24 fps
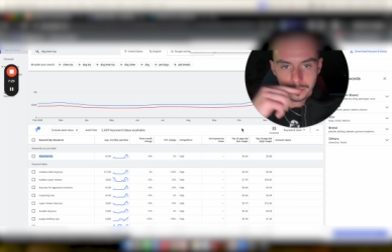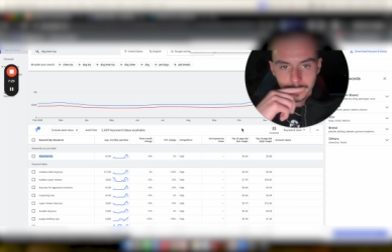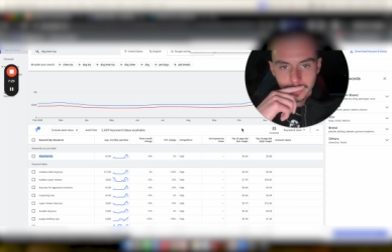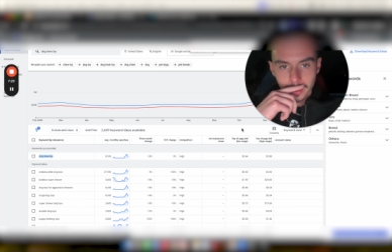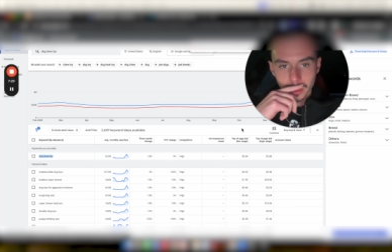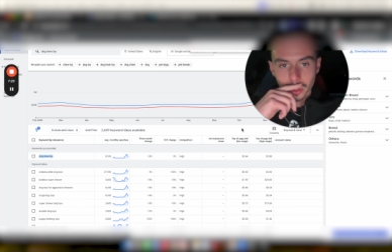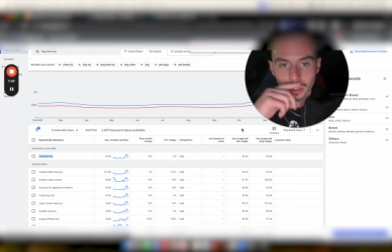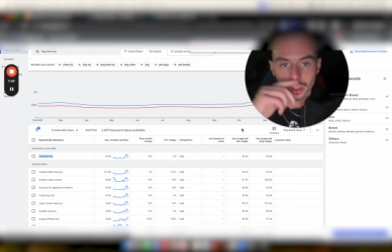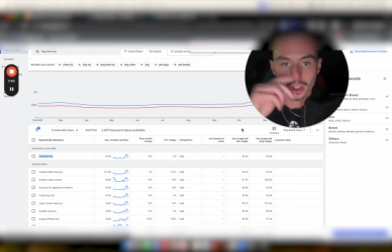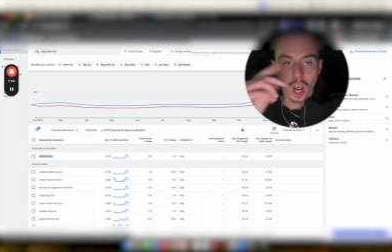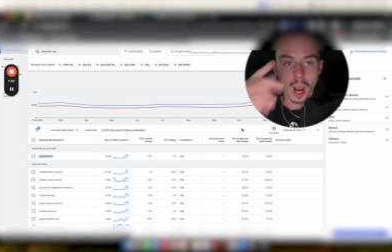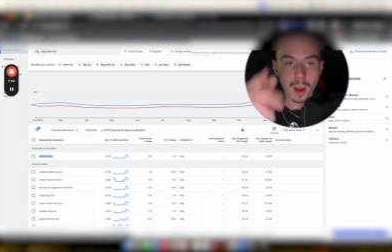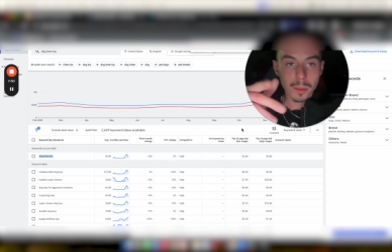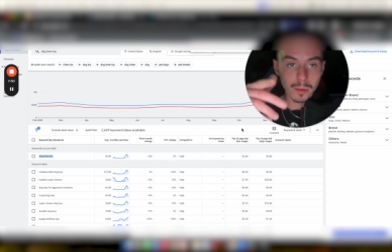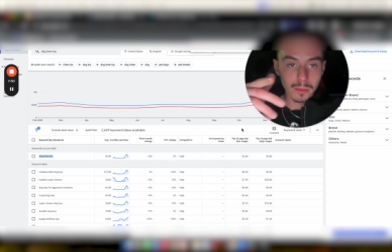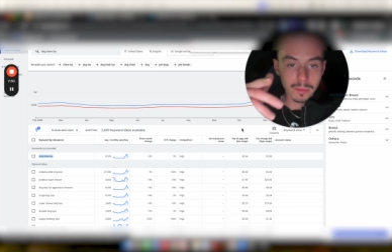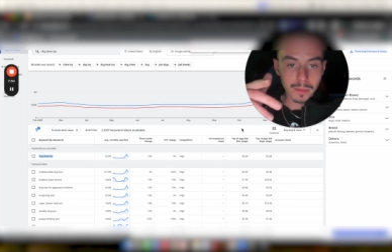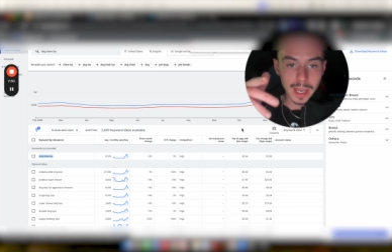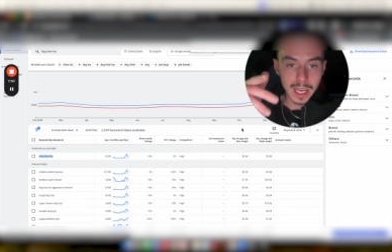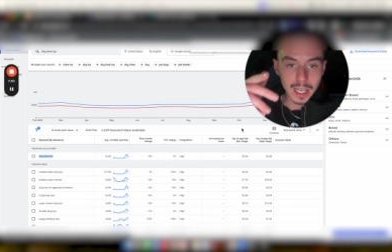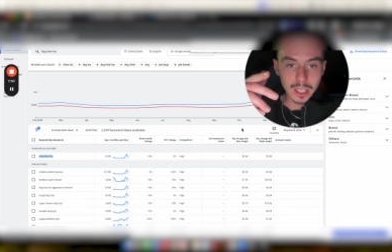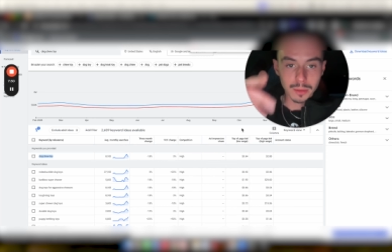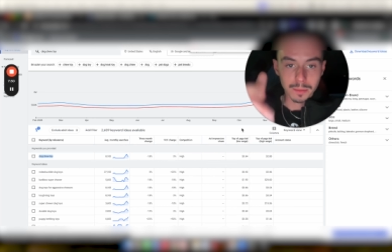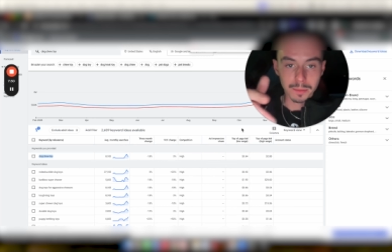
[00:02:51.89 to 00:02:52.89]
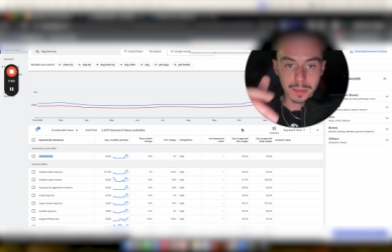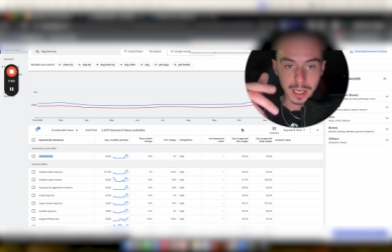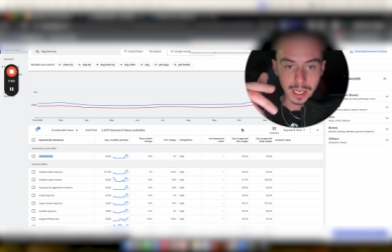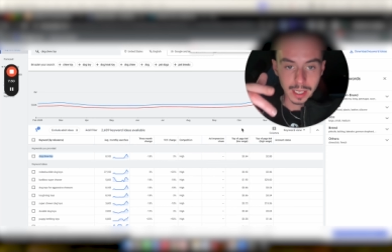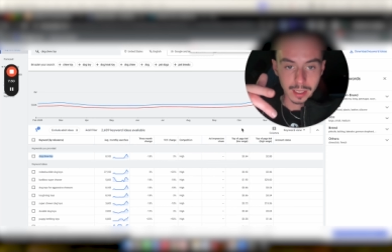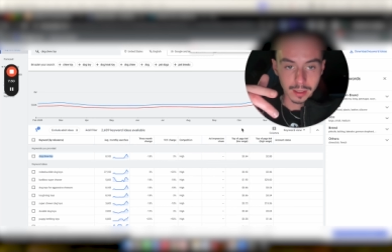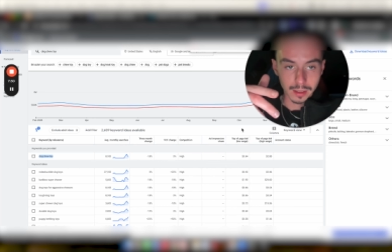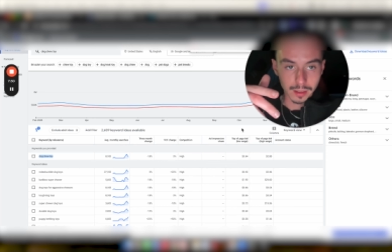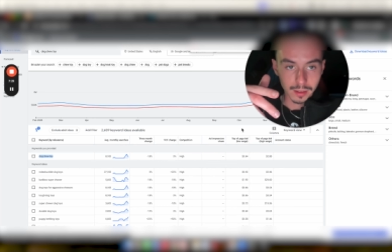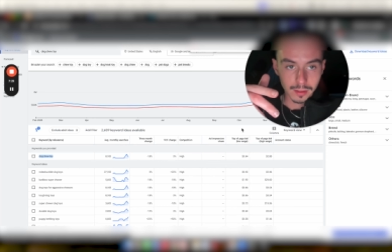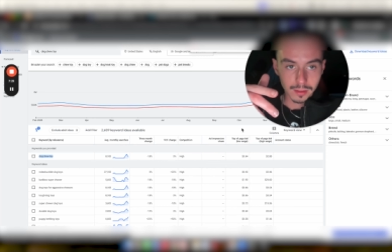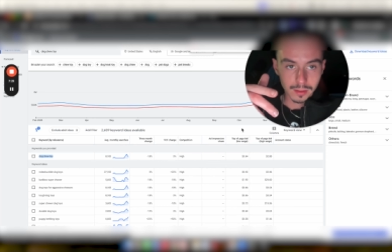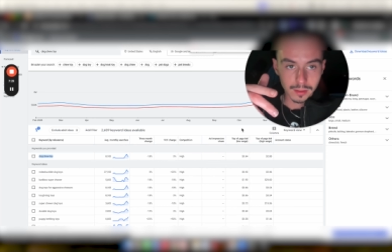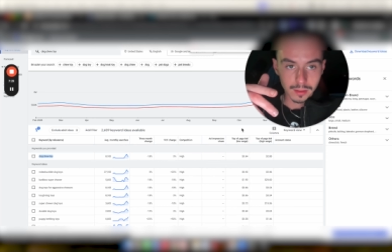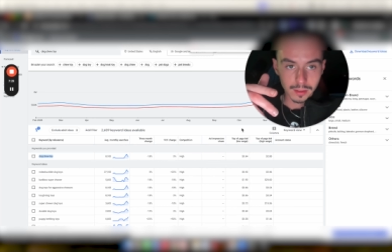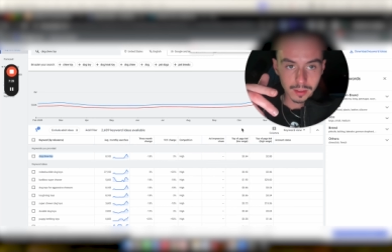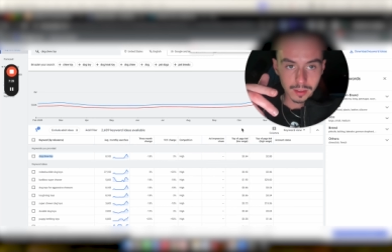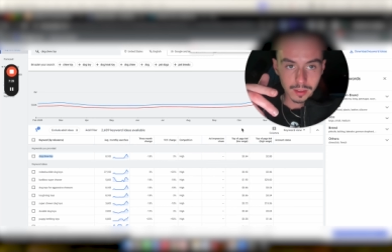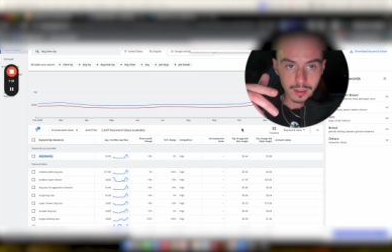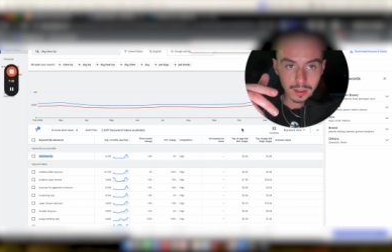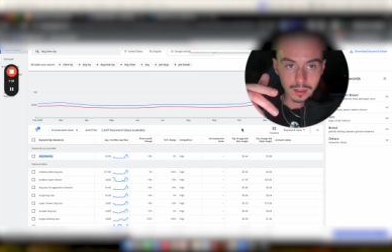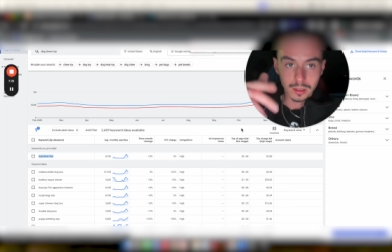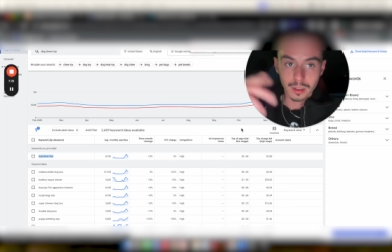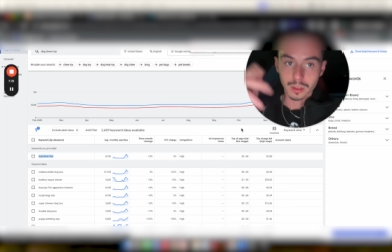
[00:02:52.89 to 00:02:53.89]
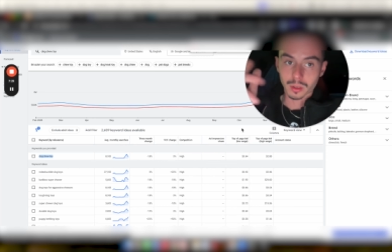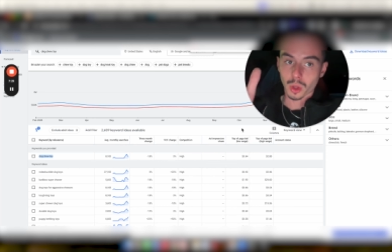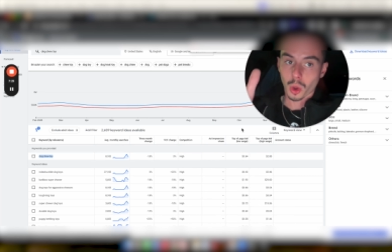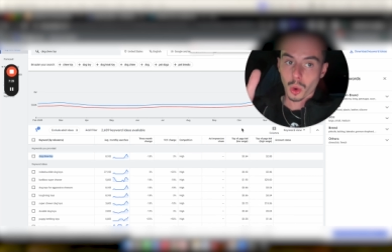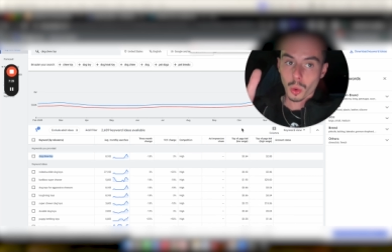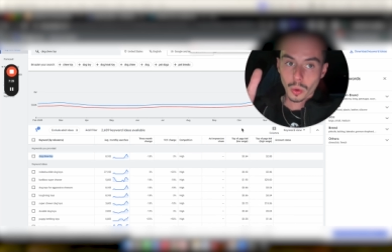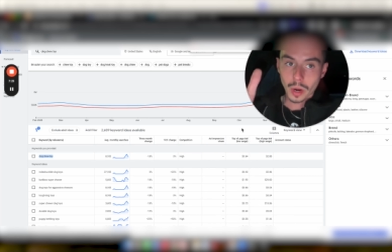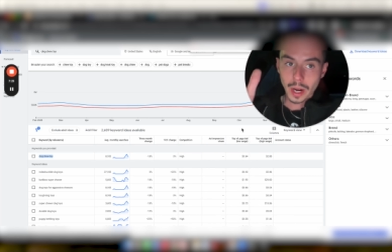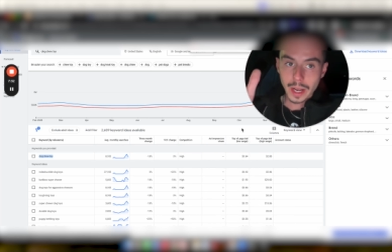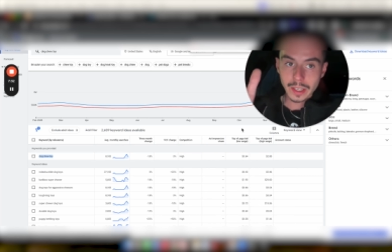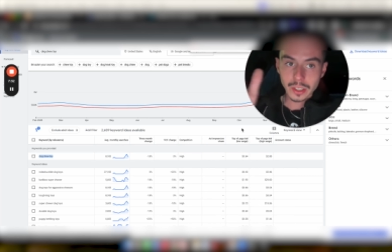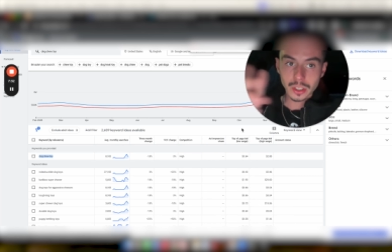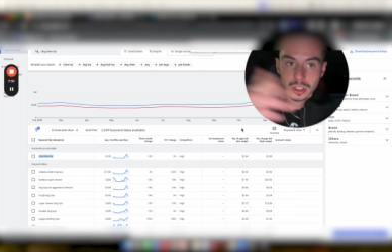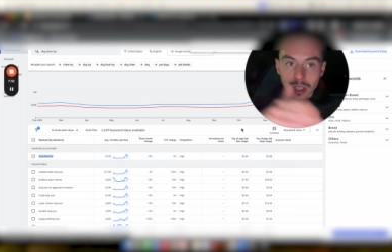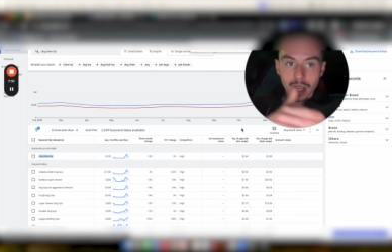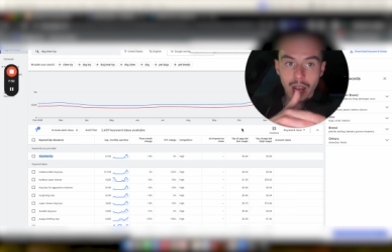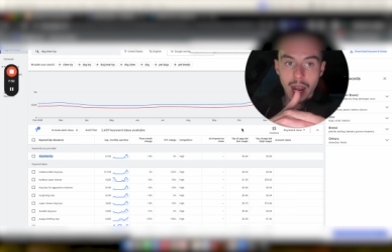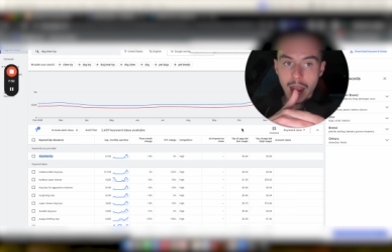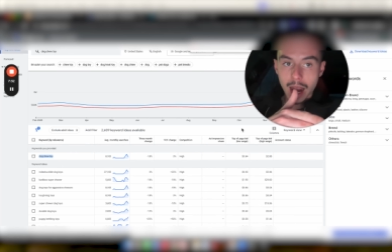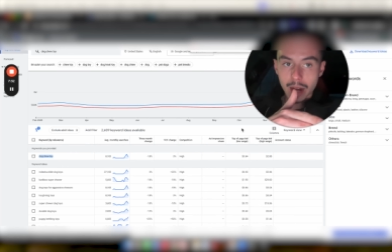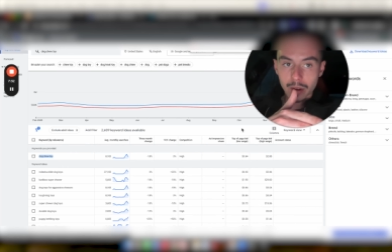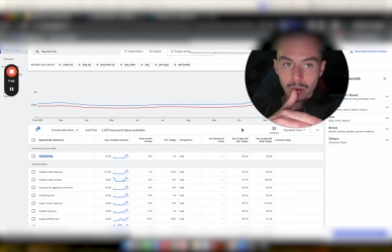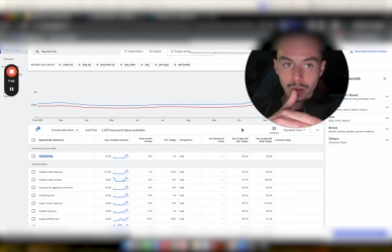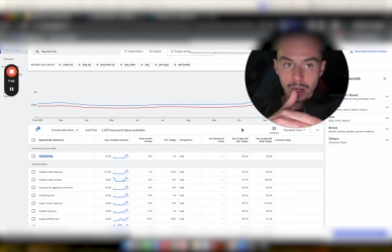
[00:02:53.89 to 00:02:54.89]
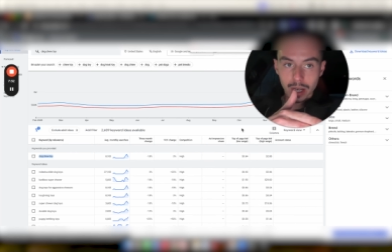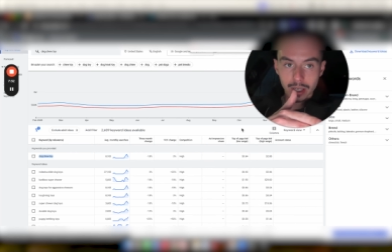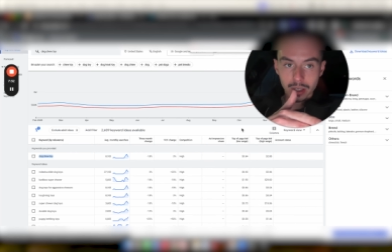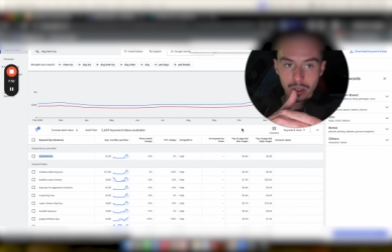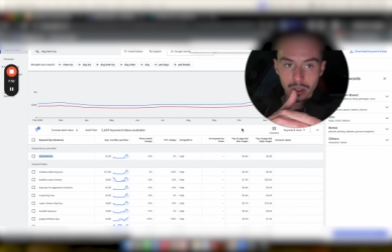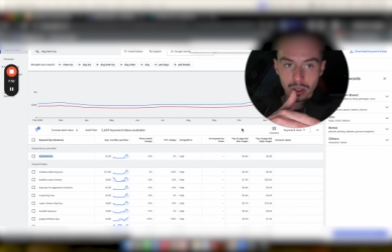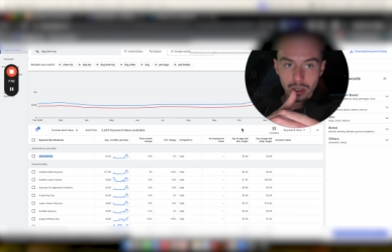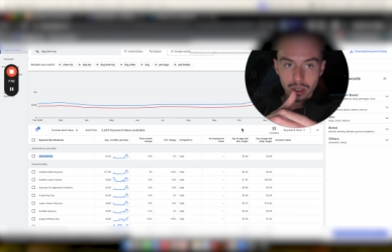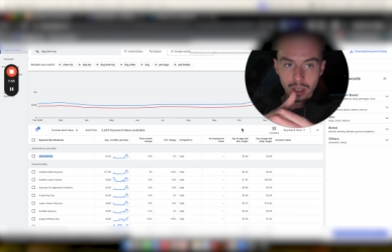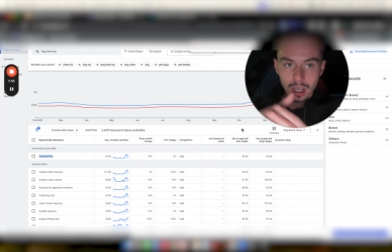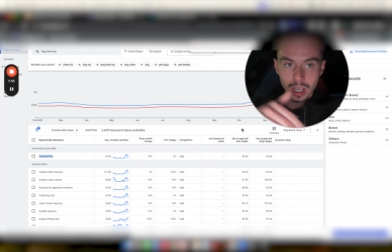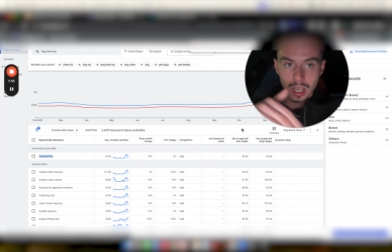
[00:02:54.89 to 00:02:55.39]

Your top of page bid, the low range and the high range.